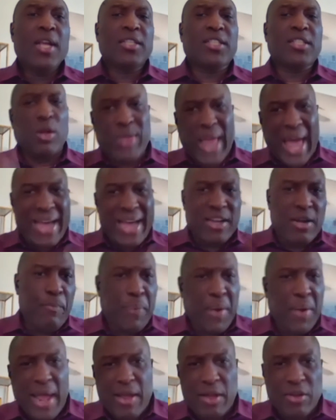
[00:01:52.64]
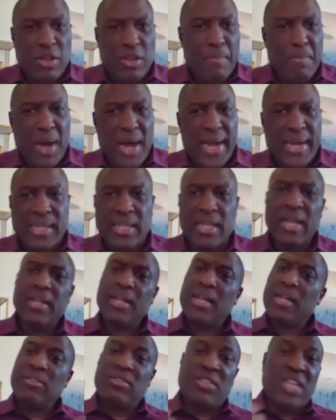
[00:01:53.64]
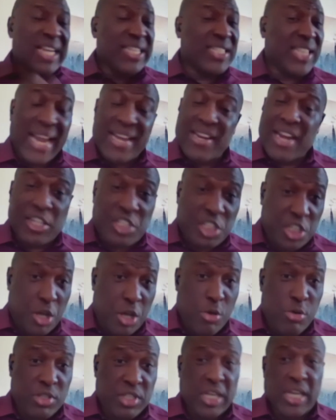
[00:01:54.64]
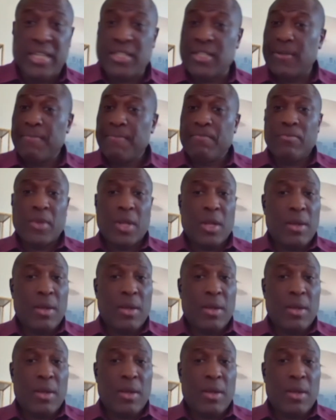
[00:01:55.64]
So that can play on the mind. These ain't excuses,